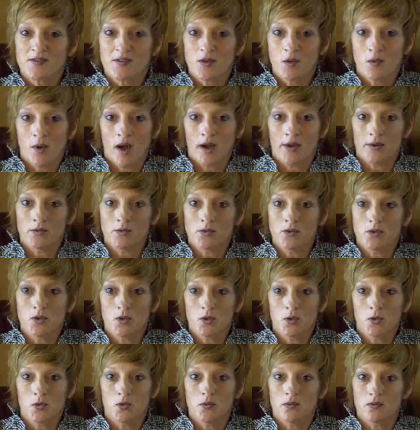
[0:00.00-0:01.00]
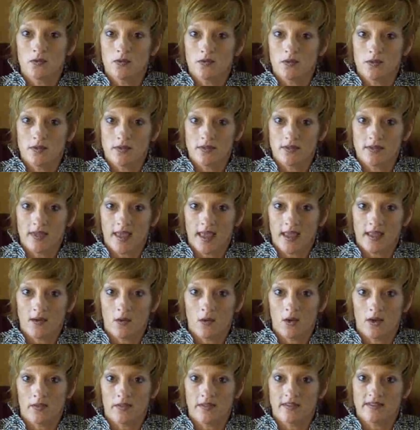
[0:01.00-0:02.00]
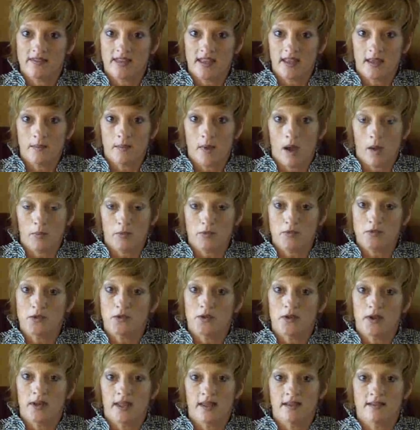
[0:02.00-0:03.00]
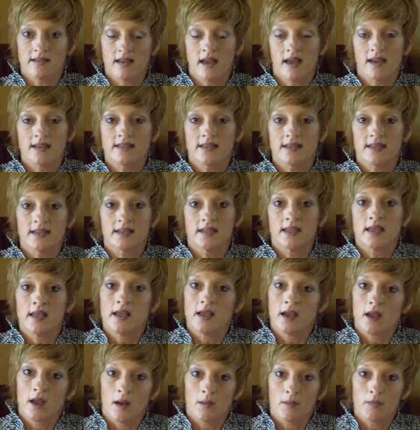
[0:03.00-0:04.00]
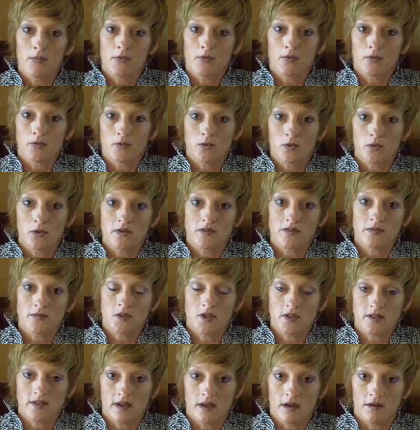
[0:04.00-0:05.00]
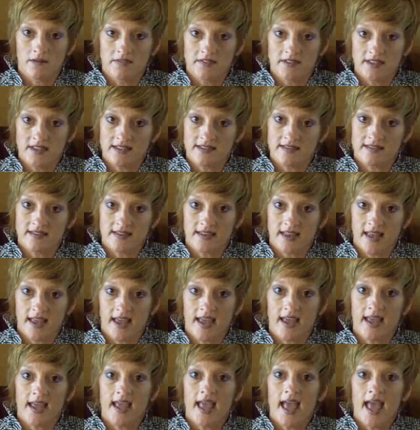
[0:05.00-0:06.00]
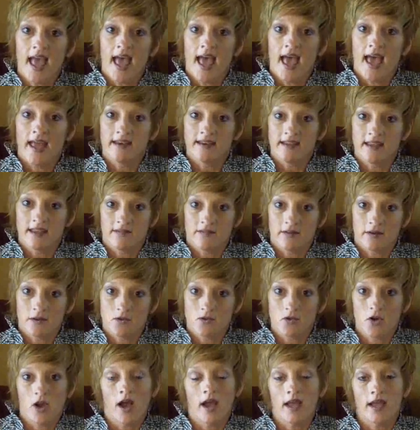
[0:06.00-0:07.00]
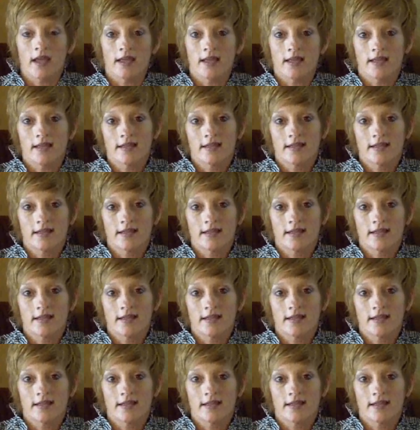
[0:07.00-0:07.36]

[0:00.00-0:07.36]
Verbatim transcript: So why don't you take on the same opportunity as I did? Come through the doors of, of today and give it a try.